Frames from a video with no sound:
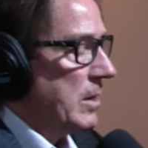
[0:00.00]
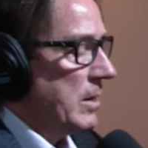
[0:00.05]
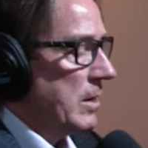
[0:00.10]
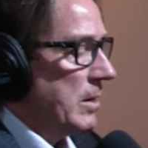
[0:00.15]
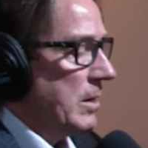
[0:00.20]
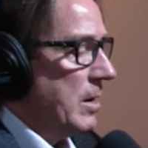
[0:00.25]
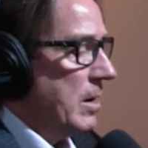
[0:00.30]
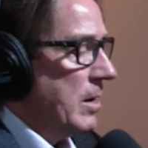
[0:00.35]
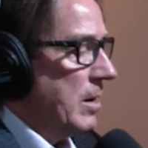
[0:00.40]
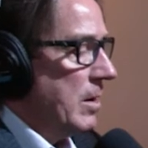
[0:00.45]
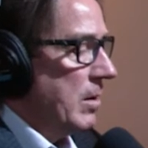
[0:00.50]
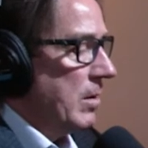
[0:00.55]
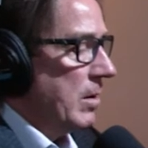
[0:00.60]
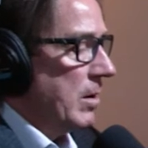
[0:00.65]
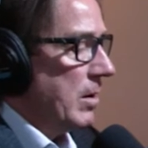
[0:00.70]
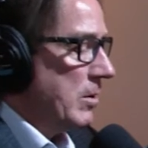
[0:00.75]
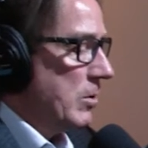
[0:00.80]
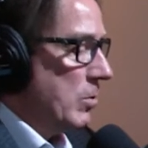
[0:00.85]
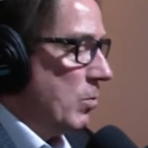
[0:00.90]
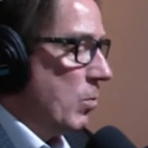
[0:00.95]
sure. in,
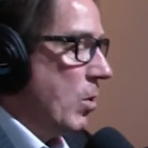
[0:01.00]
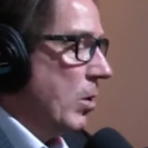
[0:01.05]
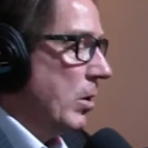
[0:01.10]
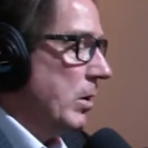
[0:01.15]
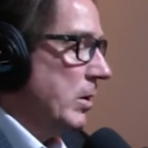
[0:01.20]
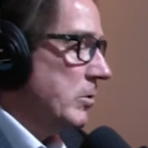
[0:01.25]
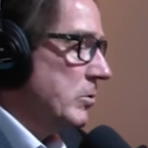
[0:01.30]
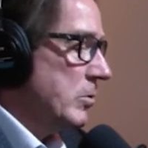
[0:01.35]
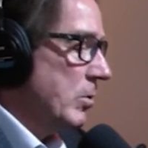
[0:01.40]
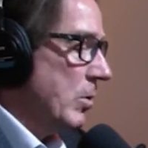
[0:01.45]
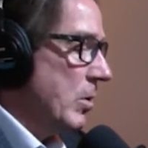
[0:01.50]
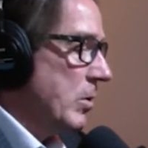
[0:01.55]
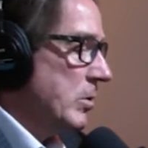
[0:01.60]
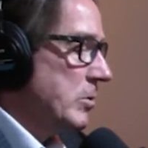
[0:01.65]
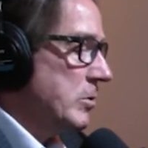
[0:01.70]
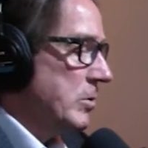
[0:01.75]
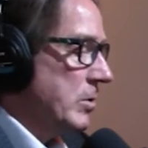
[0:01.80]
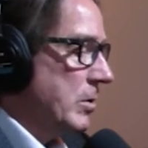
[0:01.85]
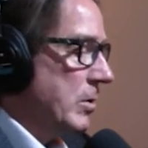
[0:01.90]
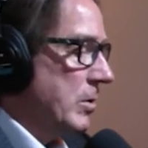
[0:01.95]
in New Orleans or
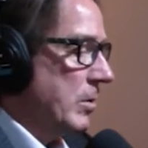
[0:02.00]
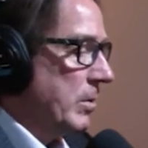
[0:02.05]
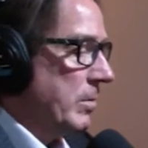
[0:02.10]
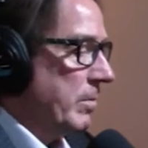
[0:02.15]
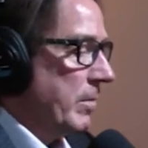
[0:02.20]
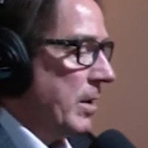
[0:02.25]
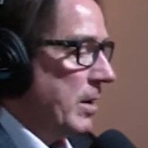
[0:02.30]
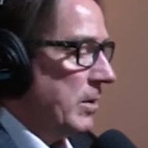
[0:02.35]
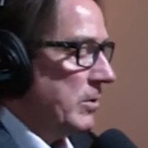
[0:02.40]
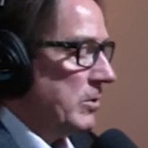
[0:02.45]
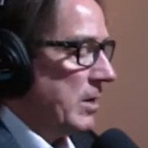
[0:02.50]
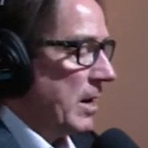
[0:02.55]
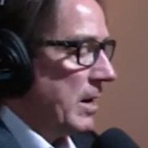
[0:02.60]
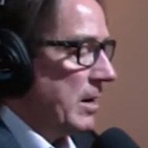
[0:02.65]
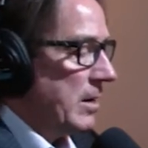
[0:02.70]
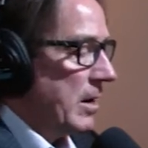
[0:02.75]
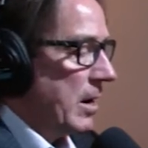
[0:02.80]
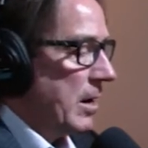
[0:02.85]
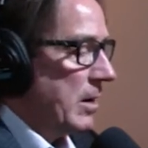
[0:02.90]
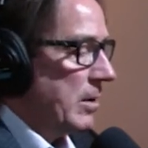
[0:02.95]
Austin or
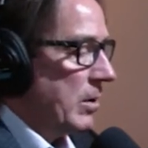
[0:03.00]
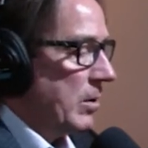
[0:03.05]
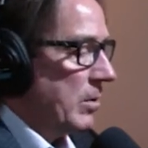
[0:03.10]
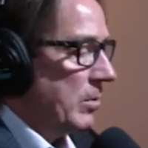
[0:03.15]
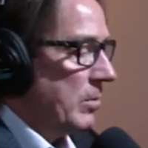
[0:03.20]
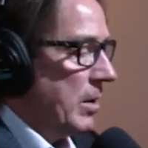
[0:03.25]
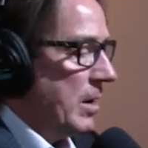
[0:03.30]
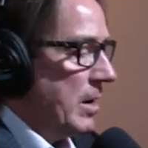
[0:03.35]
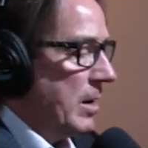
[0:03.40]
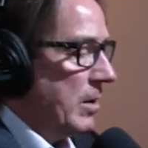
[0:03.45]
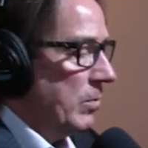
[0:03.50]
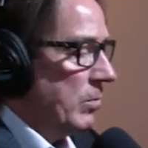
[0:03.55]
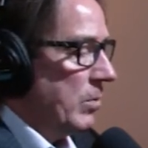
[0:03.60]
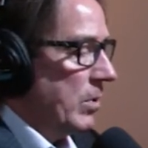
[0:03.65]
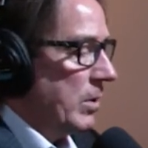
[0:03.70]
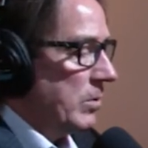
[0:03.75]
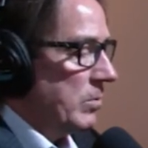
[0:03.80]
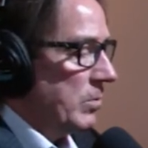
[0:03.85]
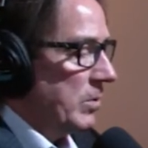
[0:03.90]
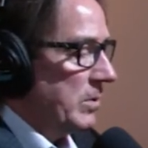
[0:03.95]
San Diego?
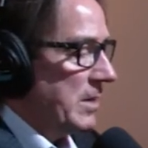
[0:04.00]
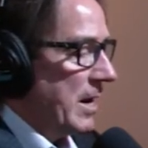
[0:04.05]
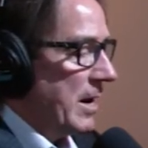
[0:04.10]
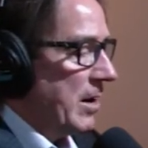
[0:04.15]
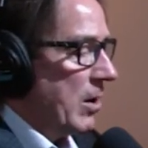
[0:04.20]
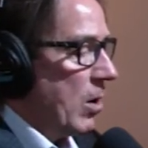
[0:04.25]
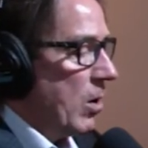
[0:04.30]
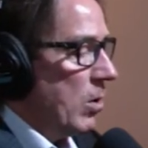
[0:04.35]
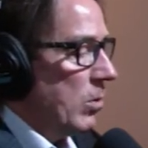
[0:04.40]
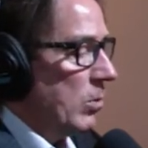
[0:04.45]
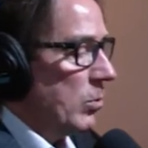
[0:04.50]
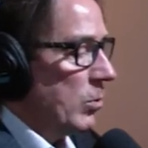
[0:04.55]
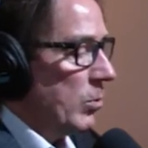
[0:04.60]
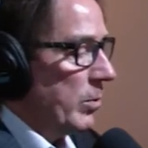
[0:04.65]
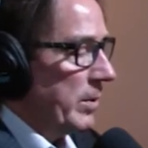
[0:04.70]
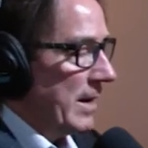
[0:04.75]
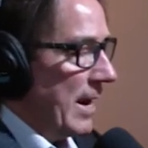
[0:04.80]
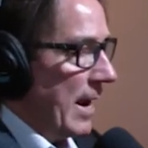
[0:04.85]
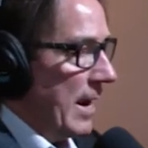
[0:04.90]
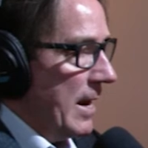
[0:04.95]
Was, was that all
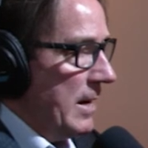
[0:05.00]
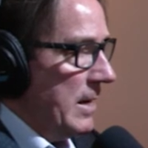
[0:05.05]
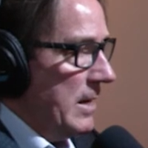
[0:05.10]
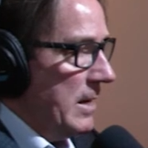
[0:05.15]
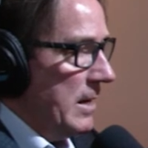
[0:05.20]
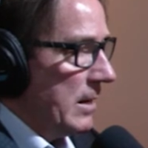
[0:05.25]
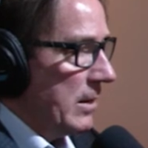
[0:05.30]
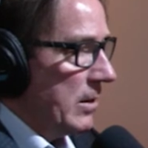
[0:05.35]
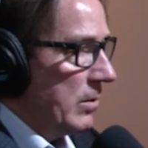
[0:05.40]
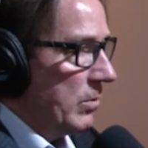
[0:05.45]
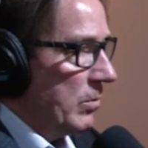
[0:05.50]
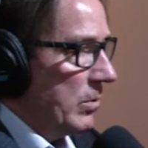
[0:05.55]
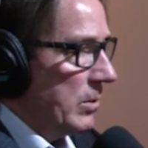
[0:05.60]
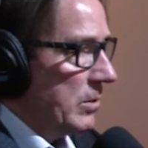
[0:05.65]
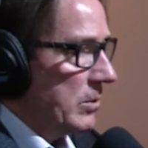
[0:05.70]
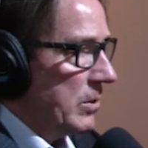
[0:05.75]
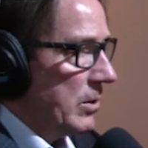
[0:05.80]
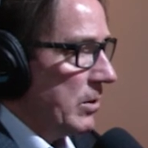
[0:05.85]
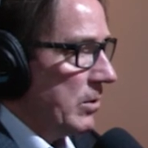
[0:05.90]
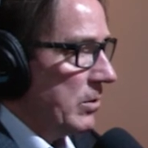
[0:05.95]
organic?
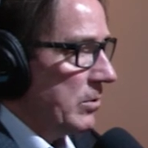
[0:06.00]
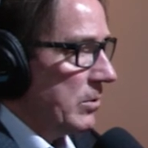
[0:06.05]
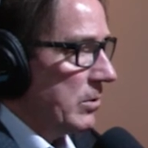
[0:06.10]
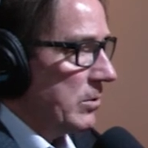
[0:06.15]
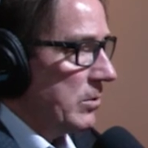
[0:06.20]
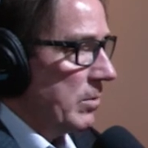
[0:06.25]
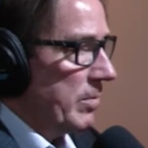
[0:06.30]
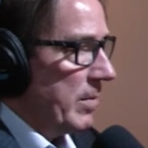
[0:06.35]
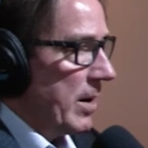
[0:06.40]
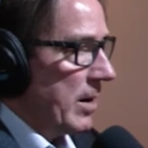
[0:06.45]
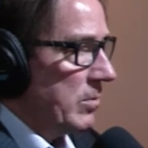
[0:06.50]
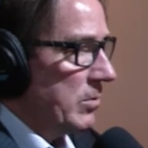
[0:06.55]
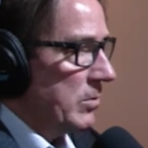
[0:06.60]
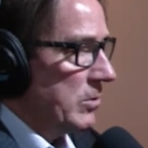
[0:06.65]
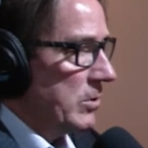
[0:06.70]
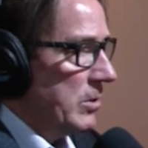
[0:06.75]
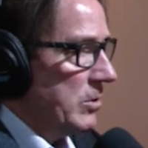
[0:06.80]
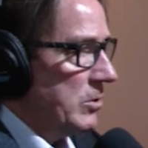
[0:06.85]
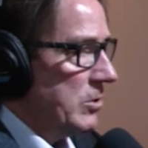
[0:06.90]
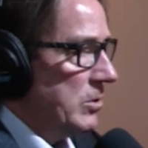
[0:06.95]
Was there some
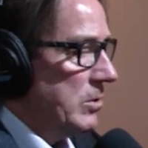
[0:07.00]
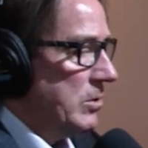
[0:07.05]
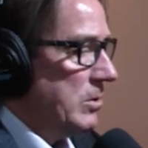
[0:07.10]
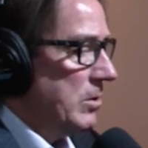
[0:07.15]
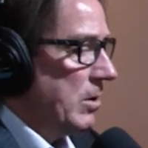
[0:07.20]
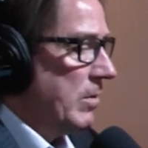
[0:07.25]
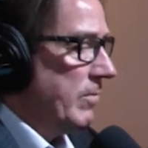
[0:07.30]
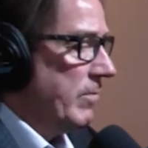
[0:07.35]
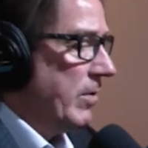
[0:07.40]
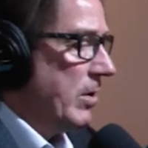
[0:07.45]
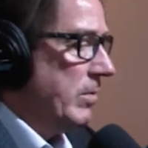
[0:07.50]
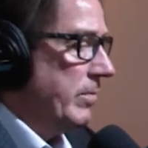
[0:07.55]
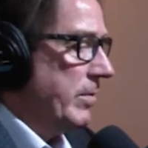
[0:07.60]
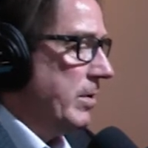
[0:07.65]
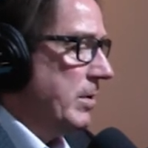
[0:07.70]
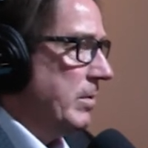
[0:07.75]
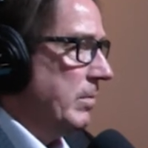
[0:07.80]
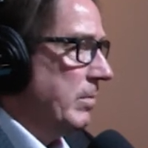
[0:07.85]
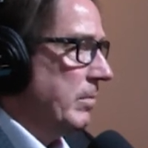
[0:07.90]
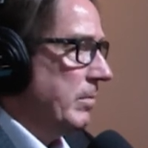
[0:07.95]
acquisition
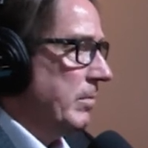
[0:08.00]
involved there?